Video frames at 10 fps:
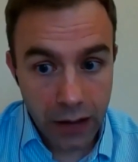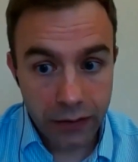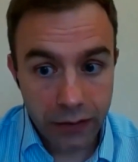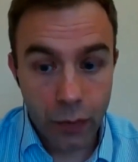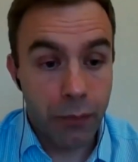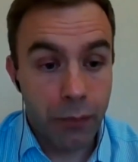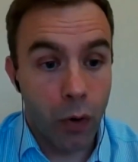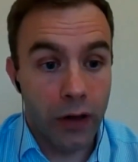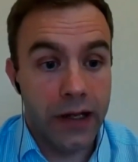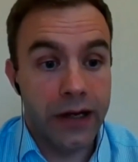it's really
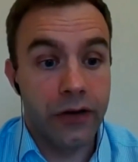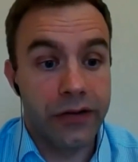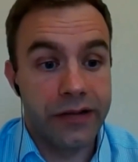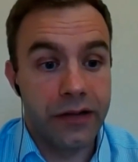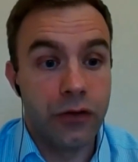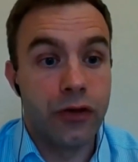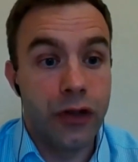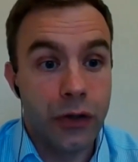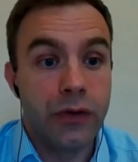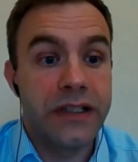important that you
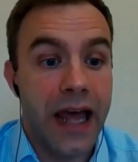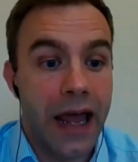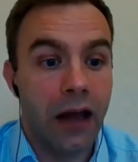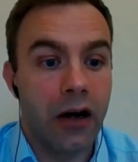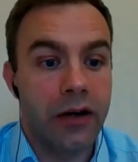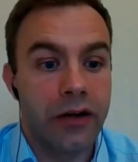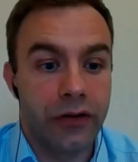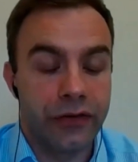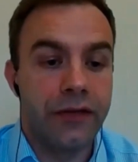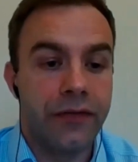do tailor your
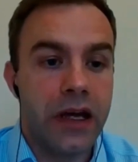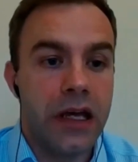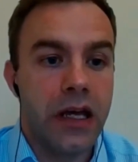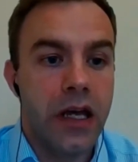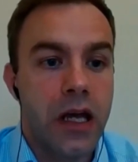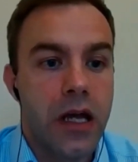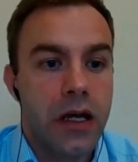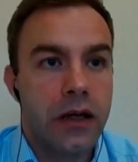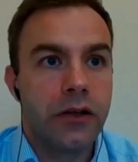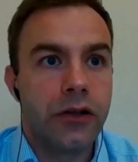CV.
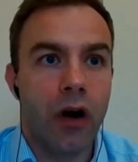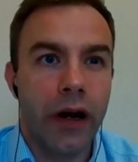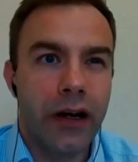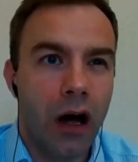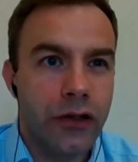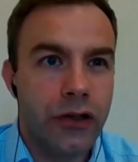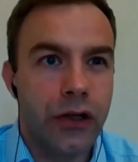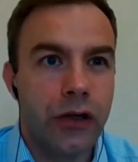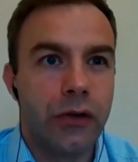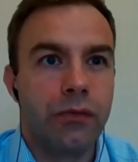Try not
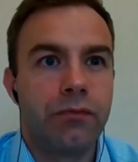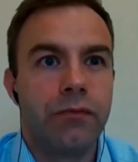to